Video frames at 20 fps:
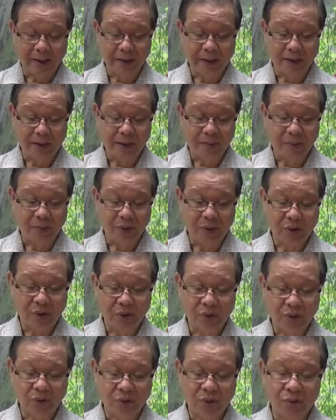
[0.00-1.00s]
He's able
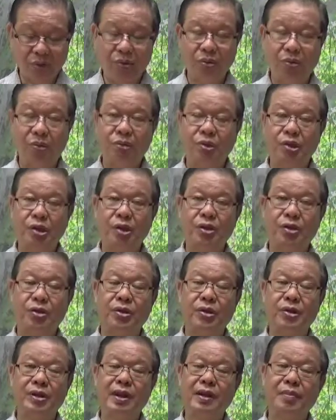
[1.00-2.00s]
to teach
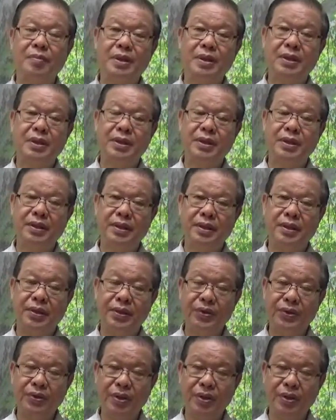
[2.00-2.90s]
the Dhamma in a